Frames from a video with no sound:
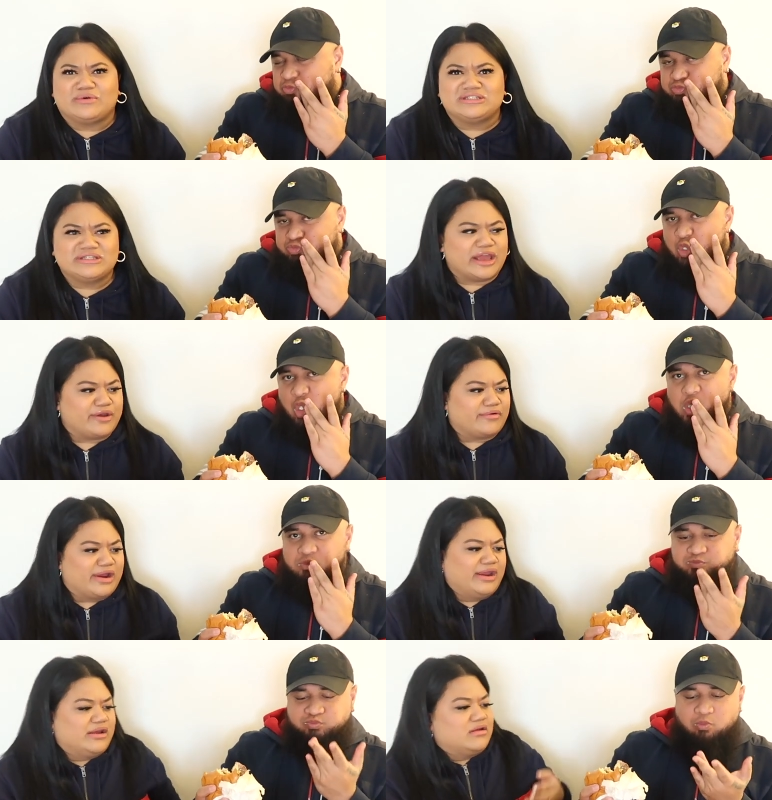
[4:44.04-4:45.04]
Speaker 1: it wasn't that
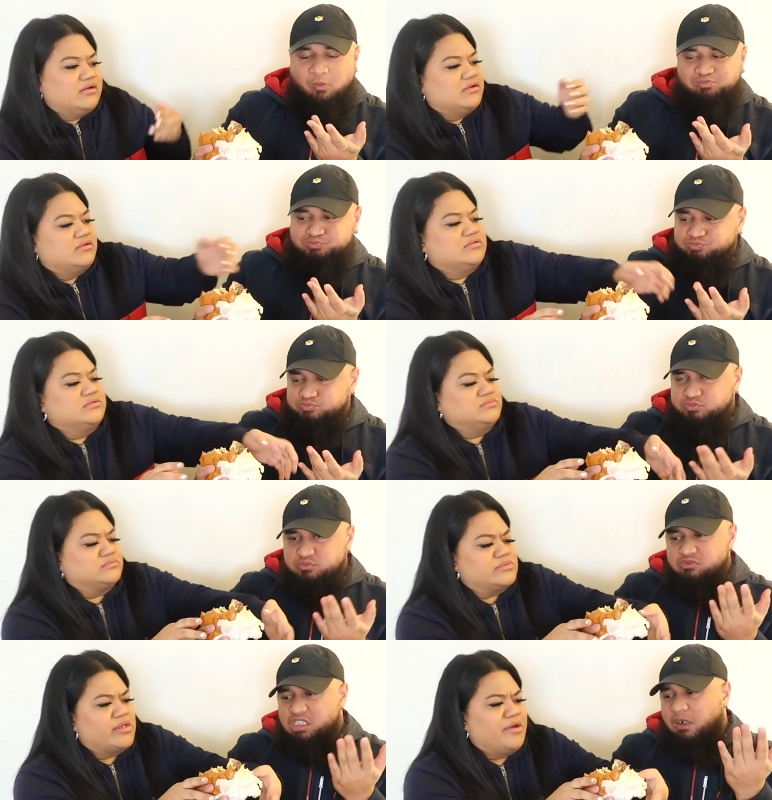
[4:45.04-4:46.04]
Speaker 2: great.
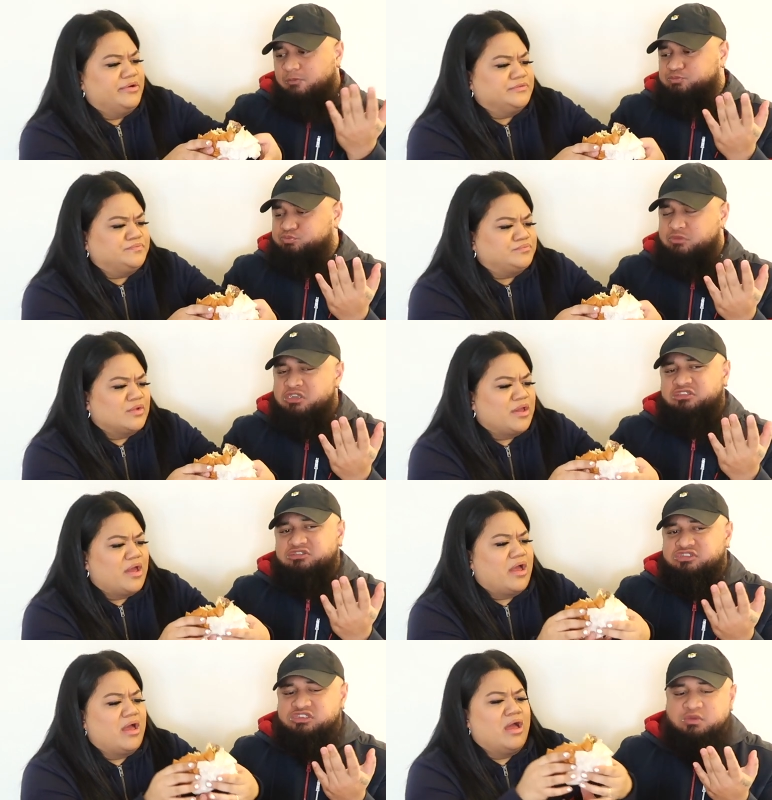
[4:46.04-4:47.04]
But he had the
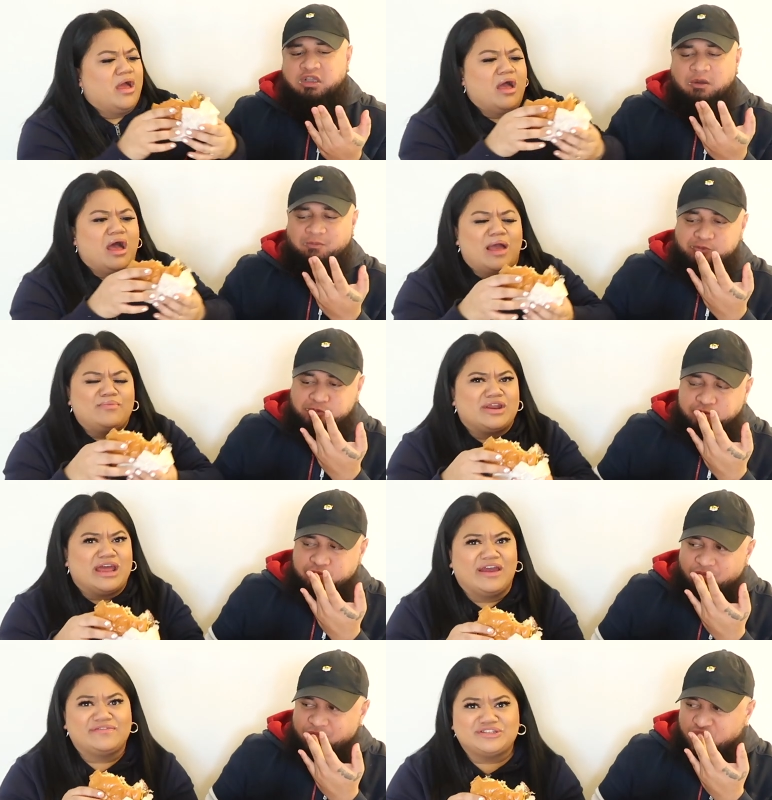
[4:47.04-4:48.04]
cheeseburger.
Speaker 1: I'm gonna
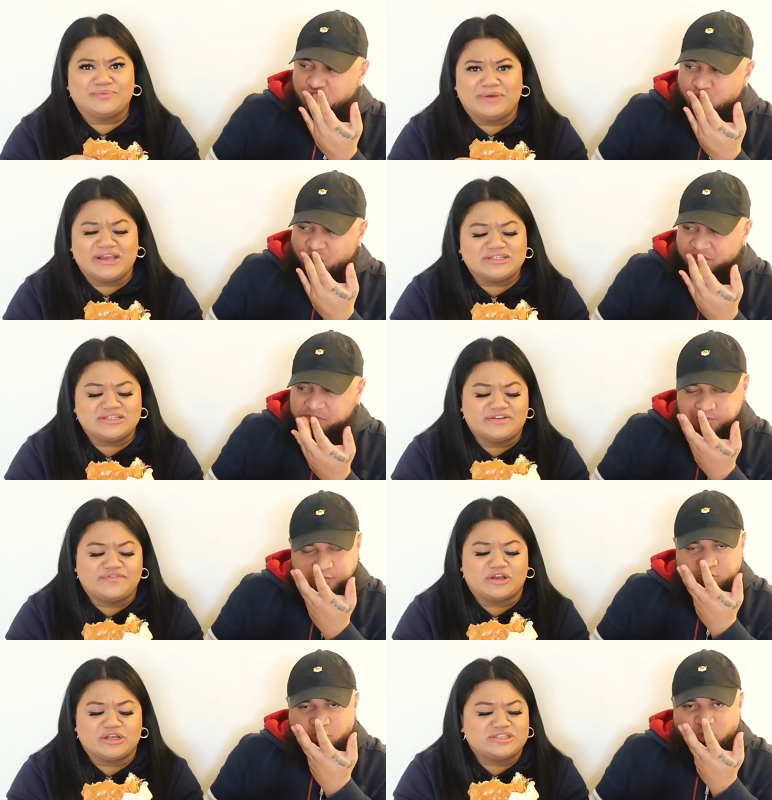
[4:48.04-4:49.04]
have to beg to
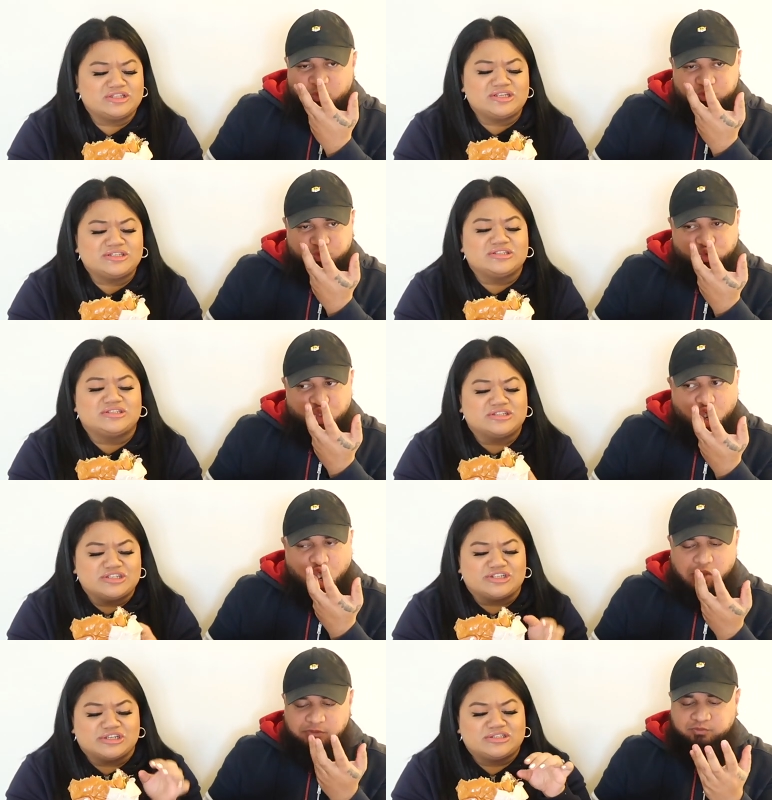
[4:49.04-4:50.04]
differ because this is
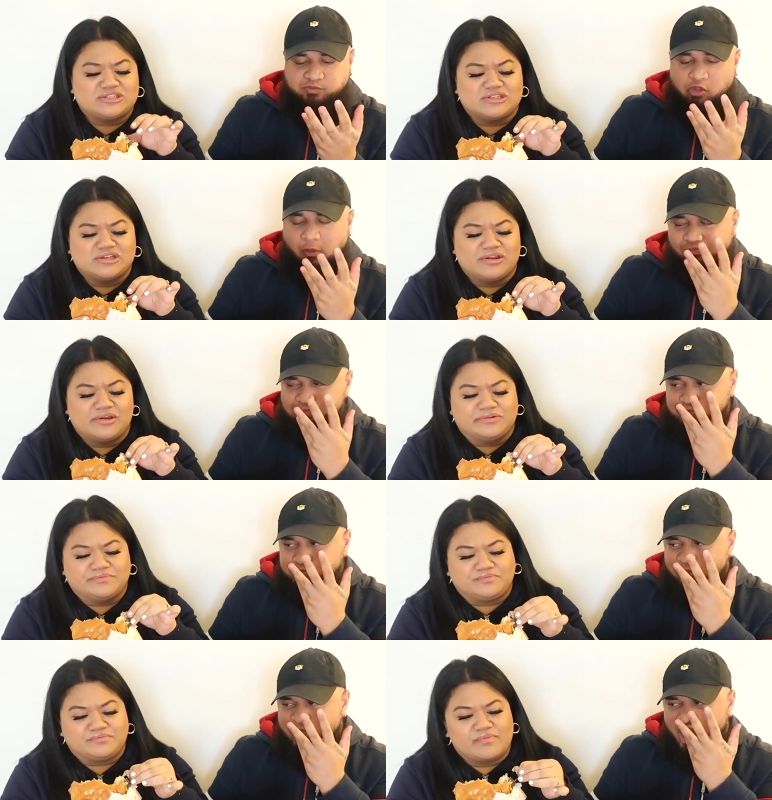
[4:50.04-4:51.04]
delicious.
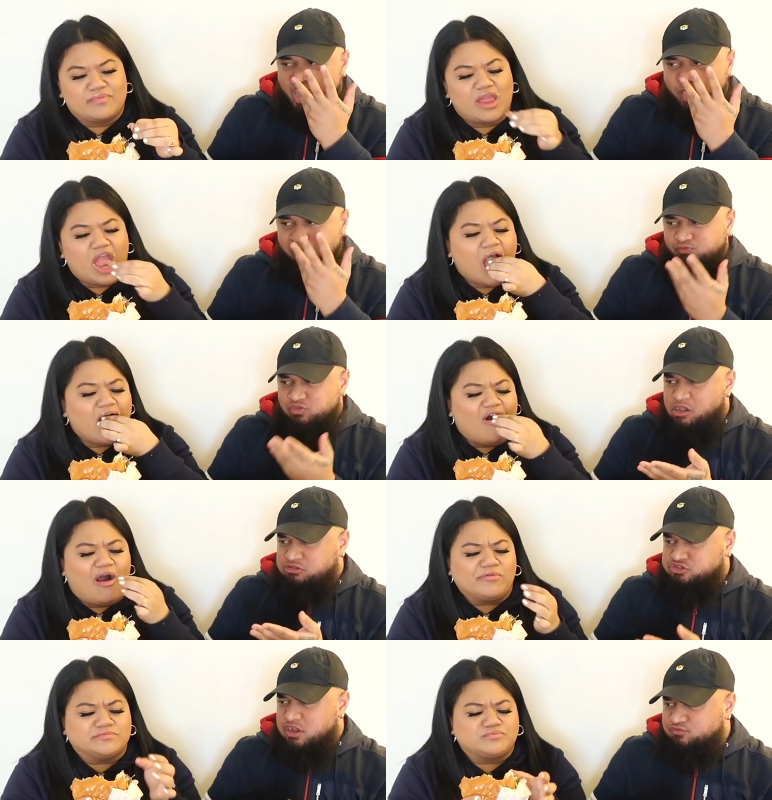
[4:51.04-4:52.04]

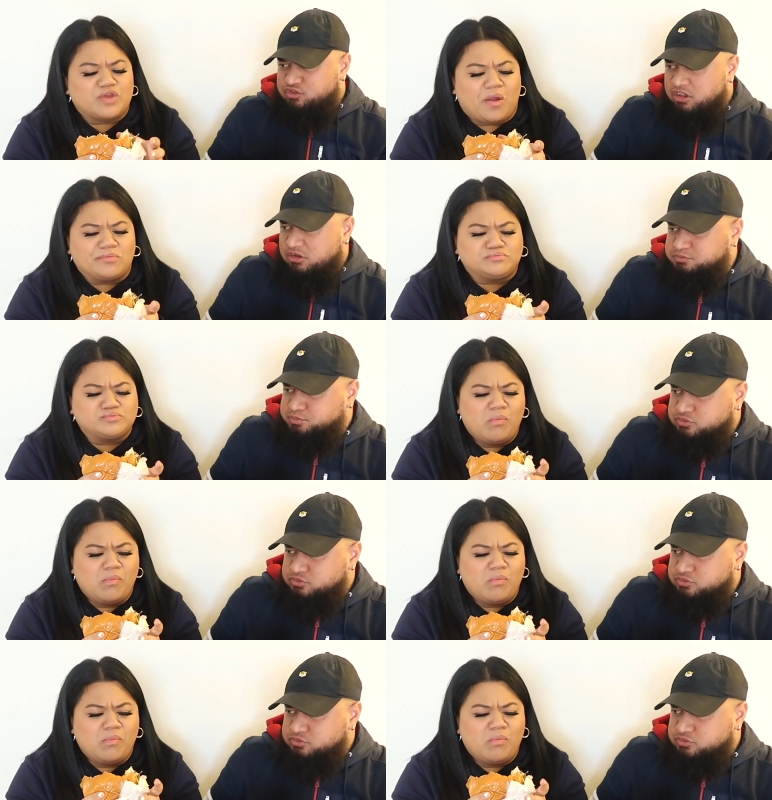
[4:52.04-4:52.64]
Soft, yeah?